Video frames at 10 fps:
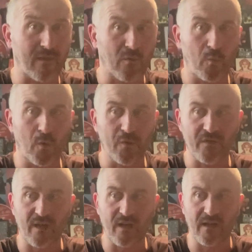There
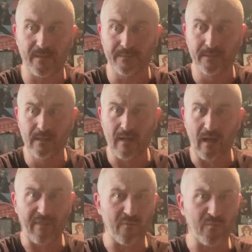was I
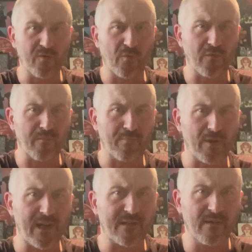think it was Northern
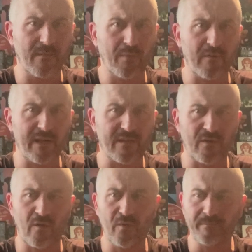Pride parade
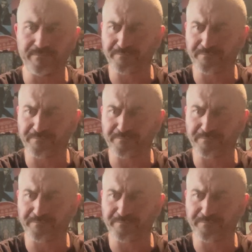on.